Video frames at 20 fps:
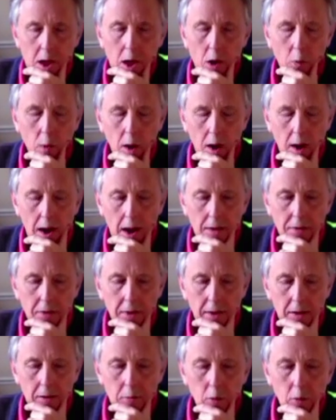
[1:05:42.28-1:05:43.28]
Well, I
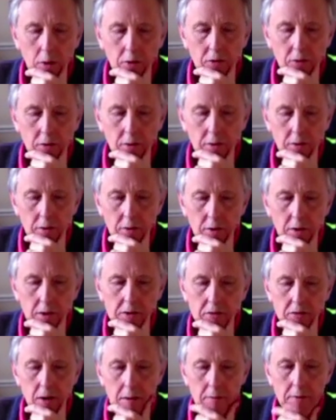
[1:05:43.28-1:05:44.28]
think what you're
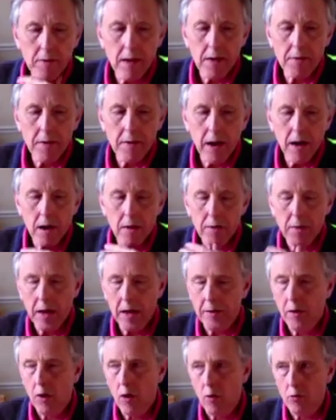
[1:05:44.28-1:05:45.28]
describing there, that
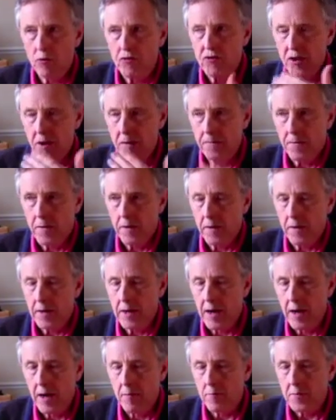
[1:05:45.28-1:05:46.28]
whole shift that
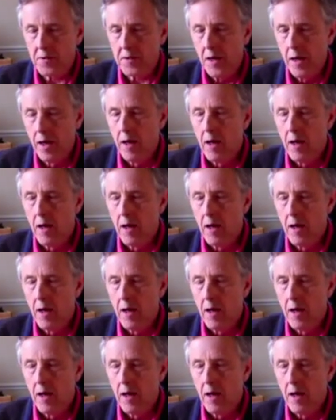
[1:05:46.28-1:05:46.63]
comes,